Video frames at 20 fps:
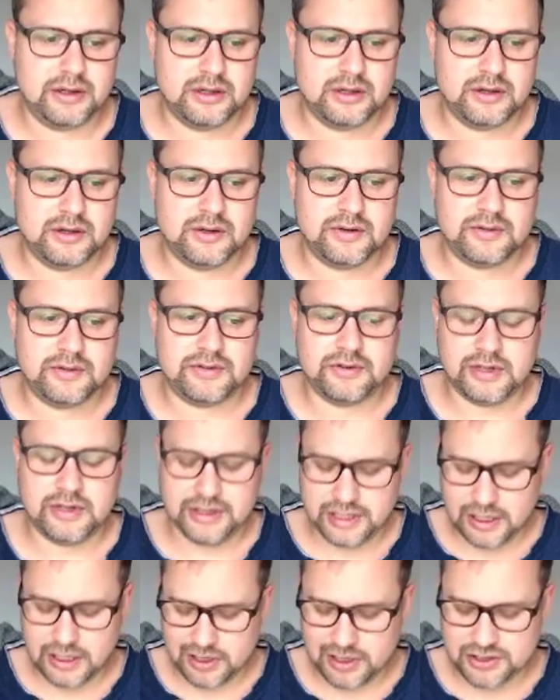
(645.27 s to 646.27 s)
So now
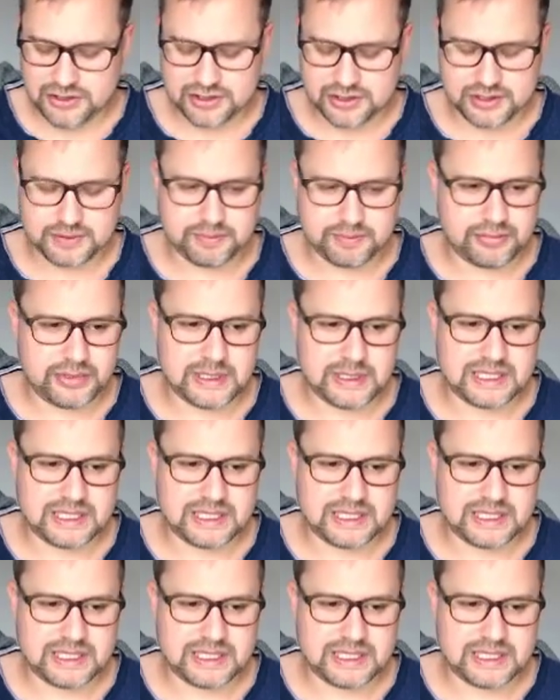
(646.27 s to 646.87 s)
I just press